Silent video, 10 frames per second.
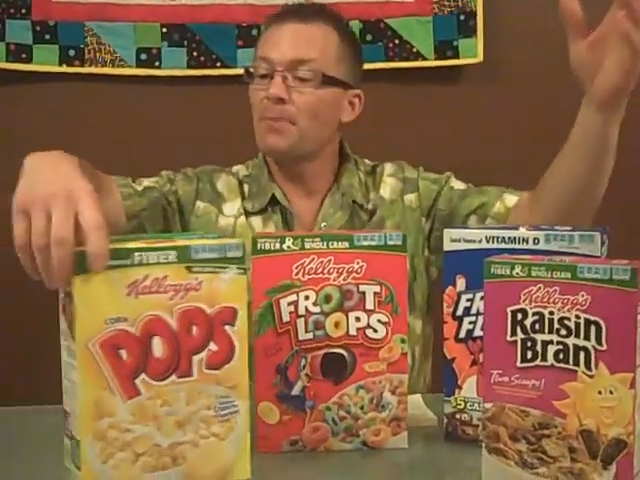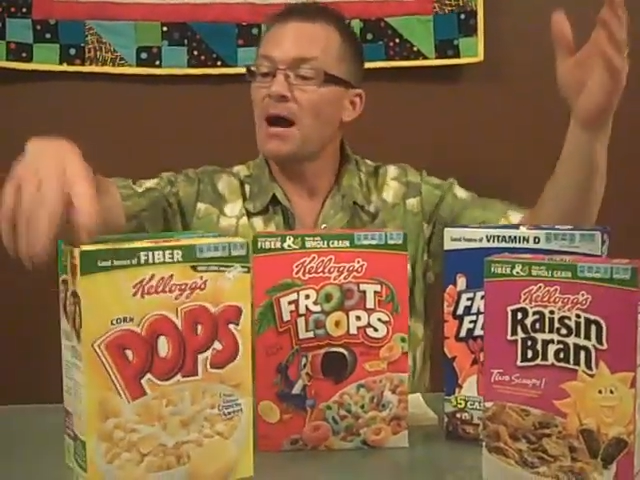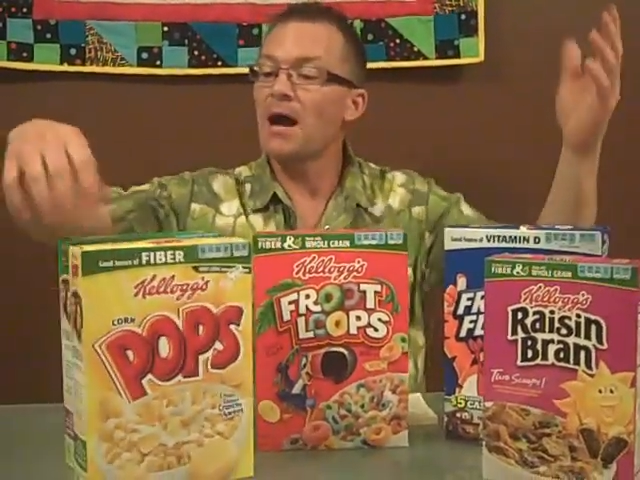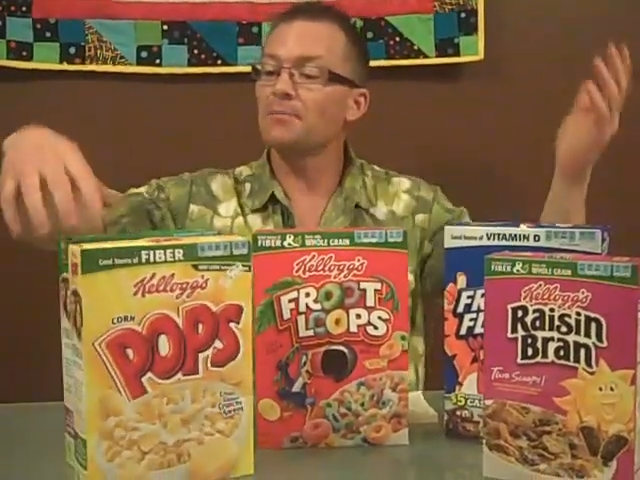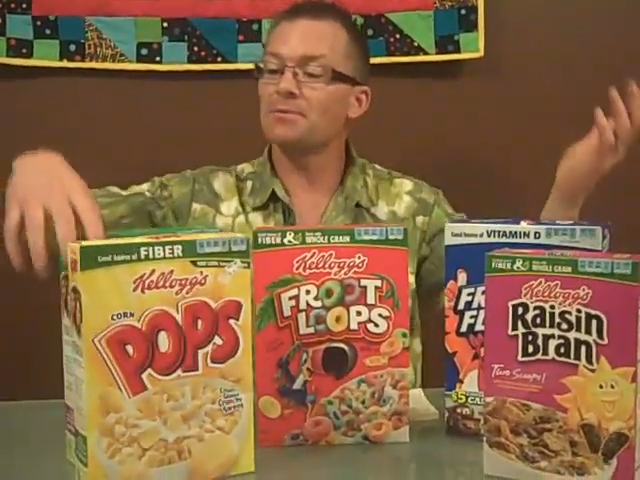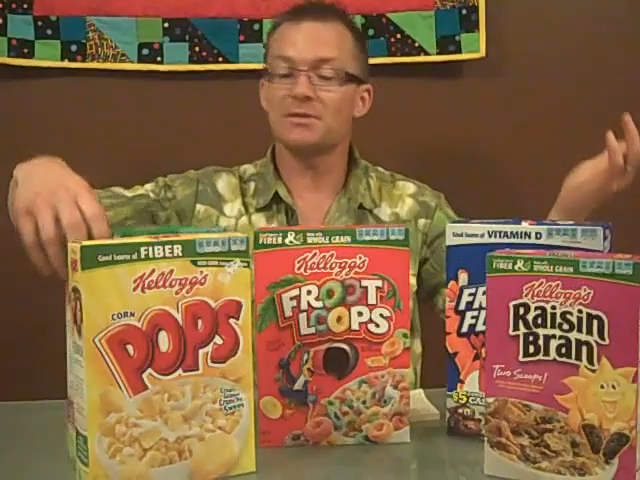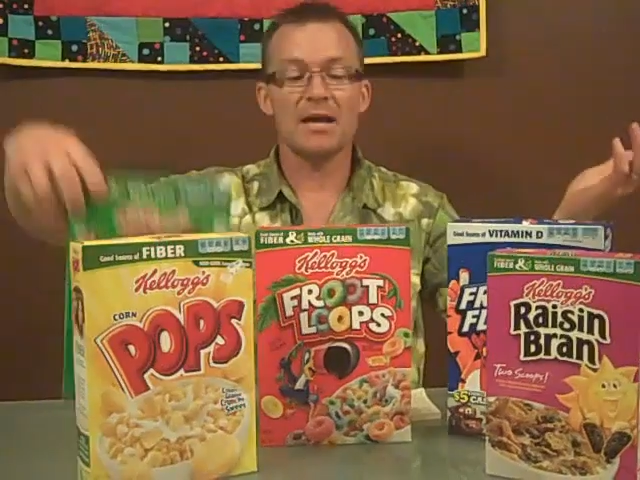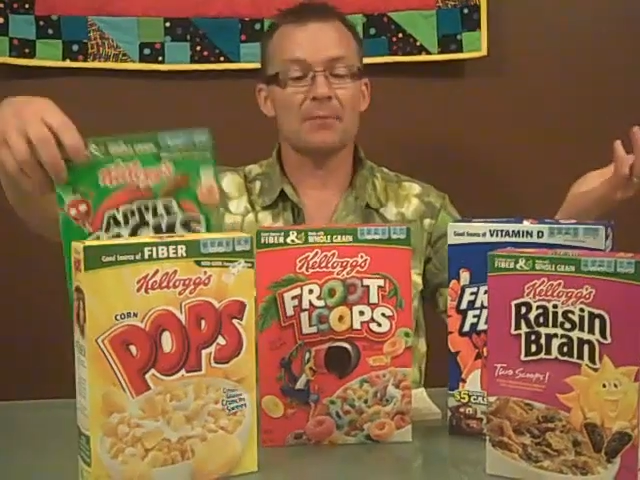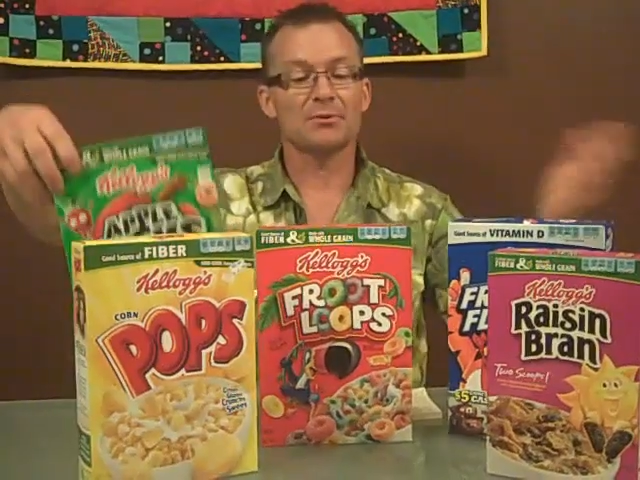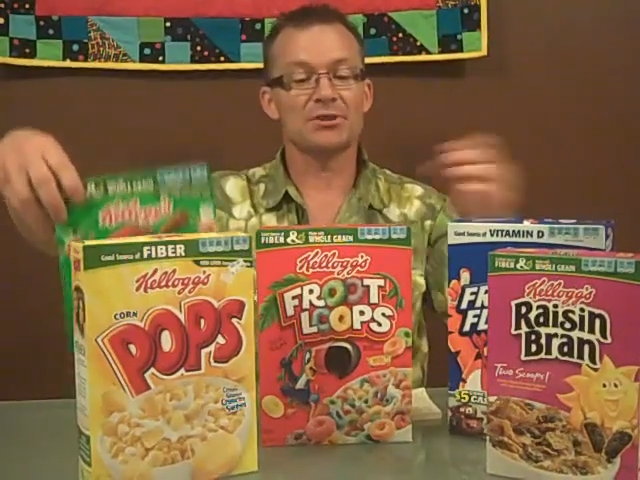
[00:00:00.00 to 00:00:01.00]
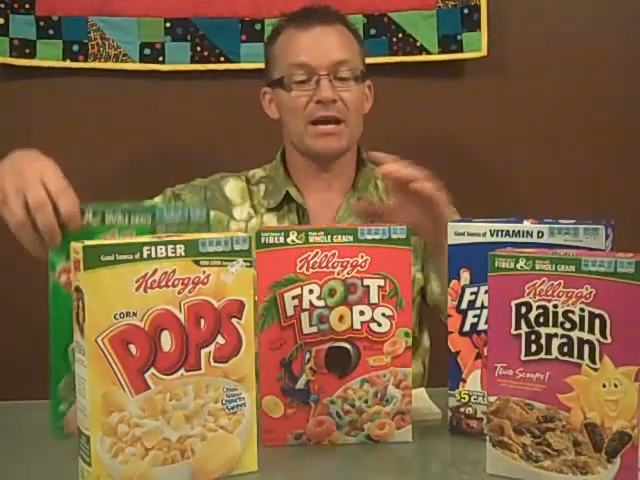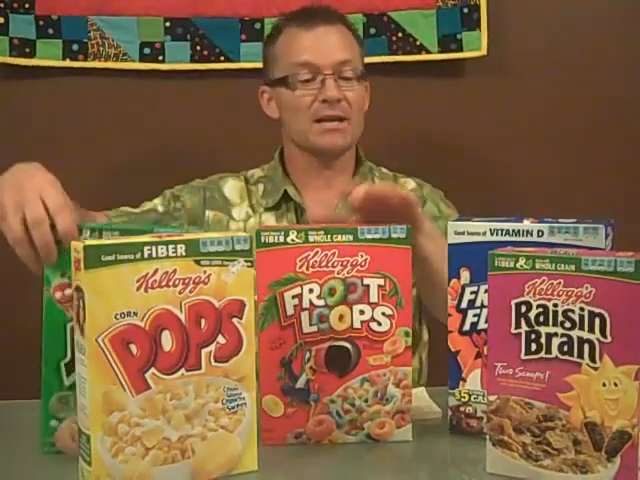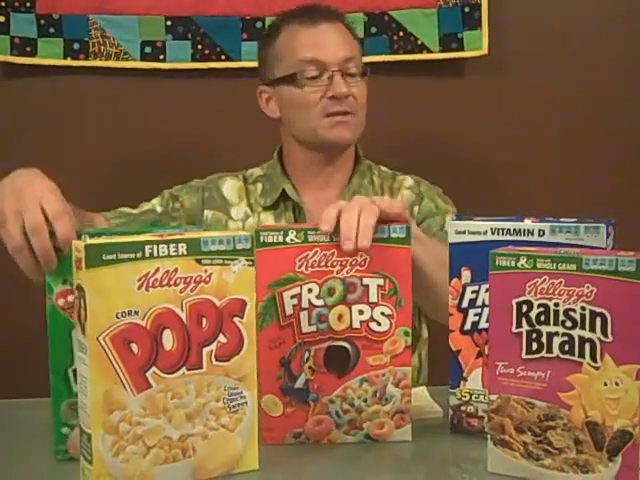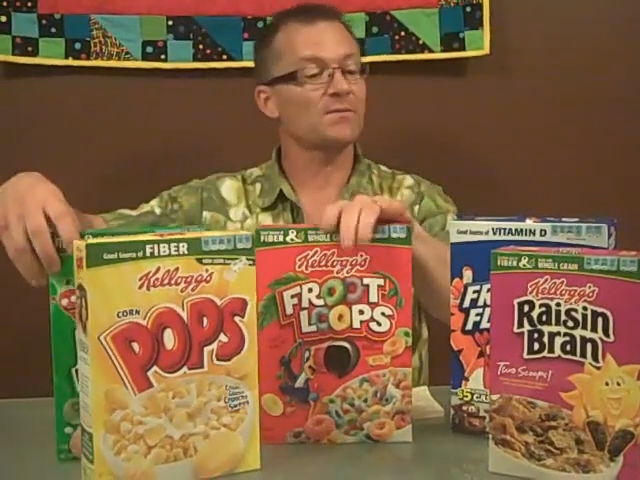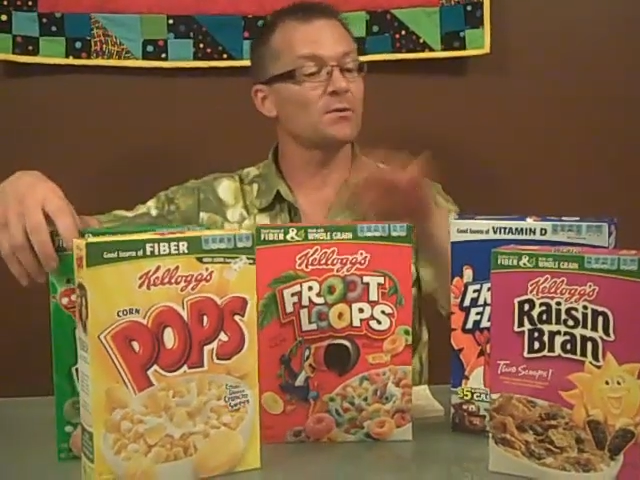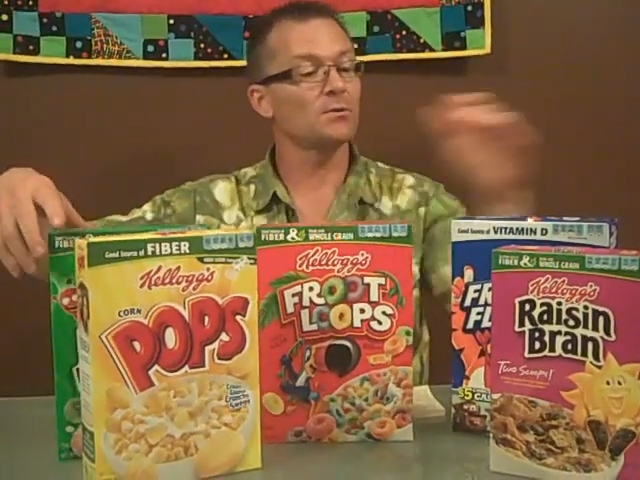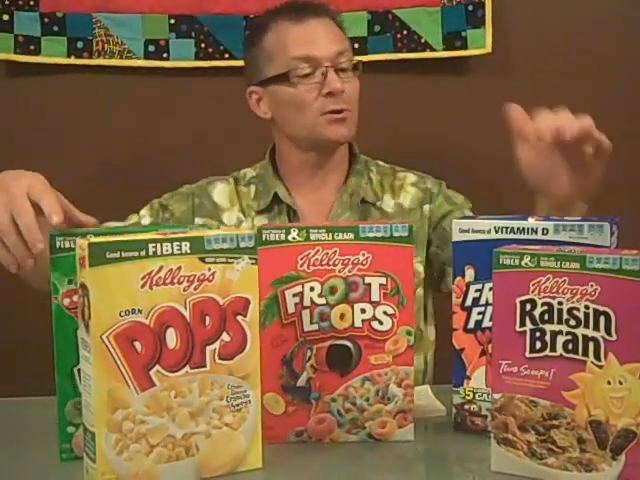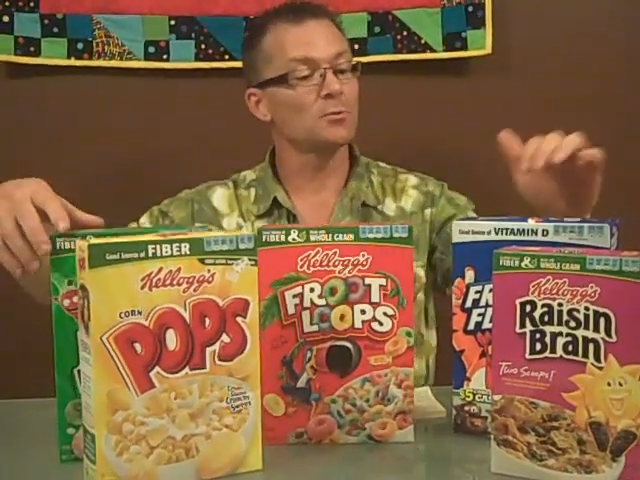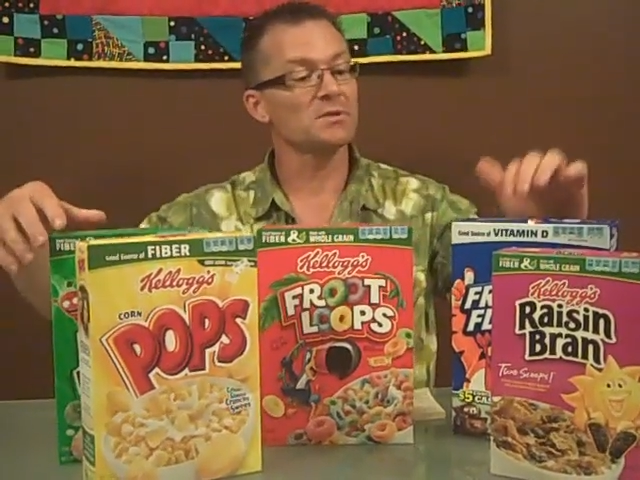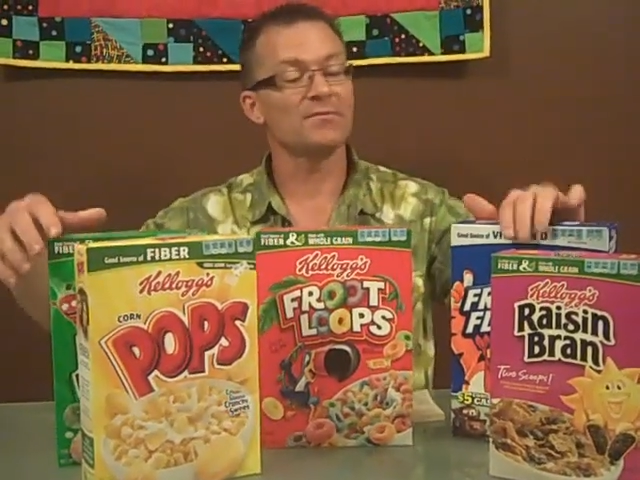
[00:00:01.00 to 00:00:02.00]
Pops, Apple Jacks, Fruit
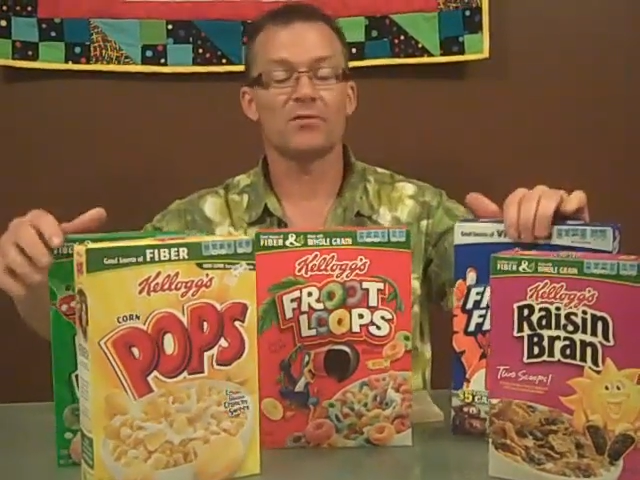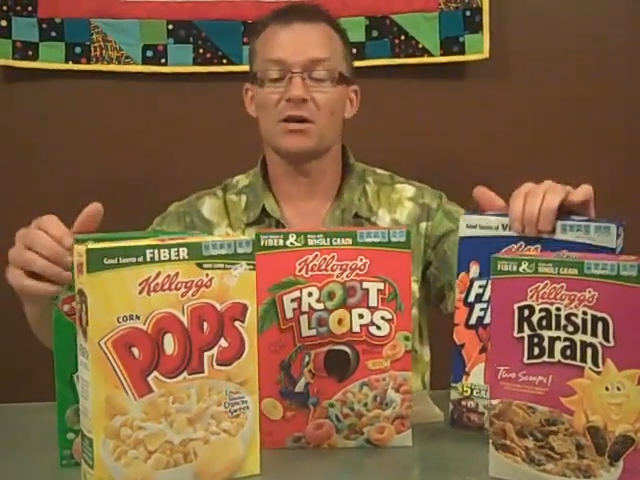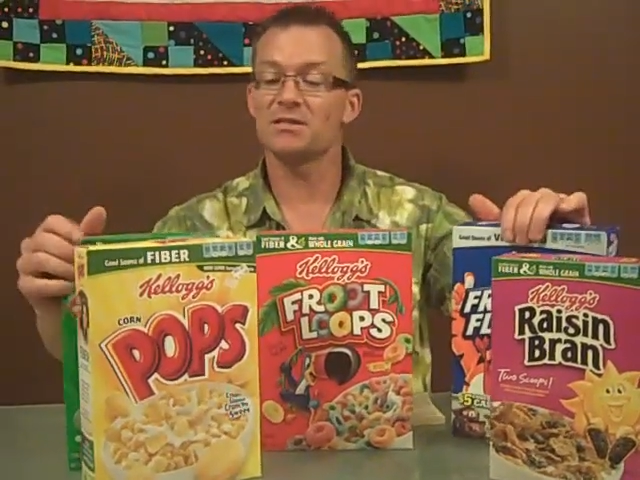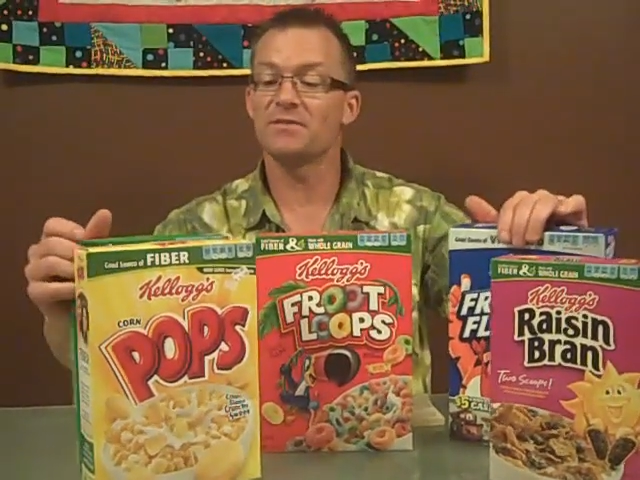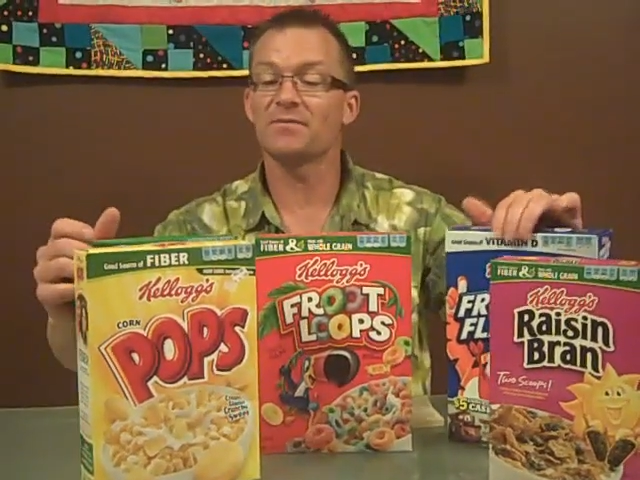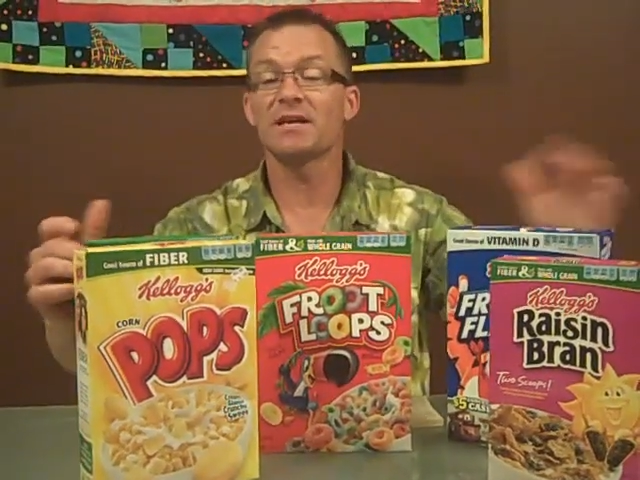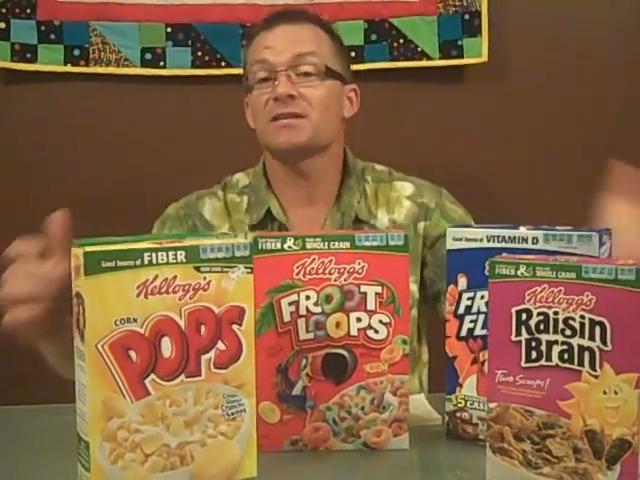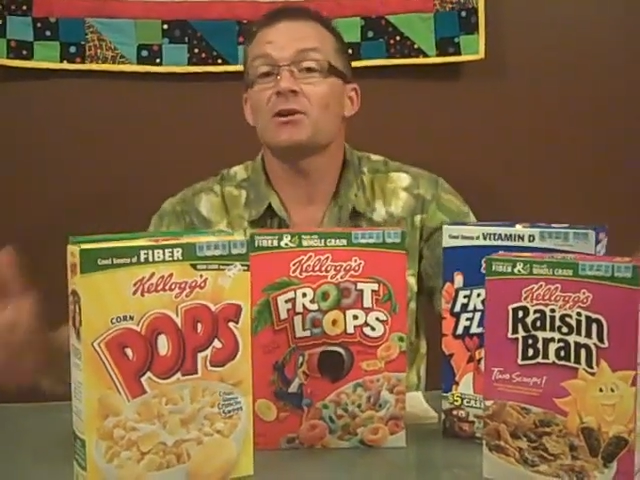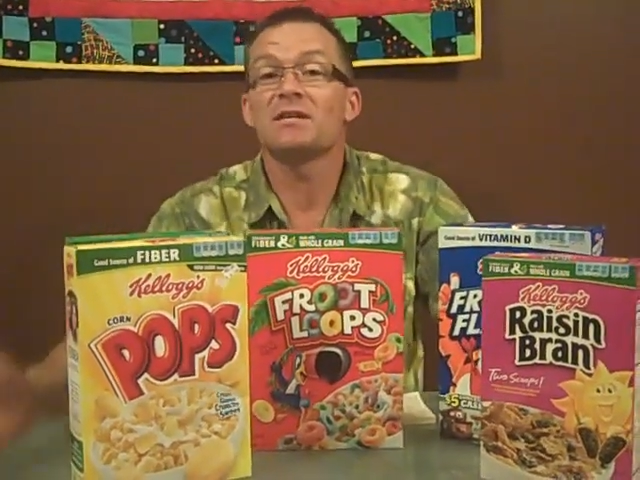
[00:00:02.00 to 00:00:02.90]
Loops, and Frosty Flakes,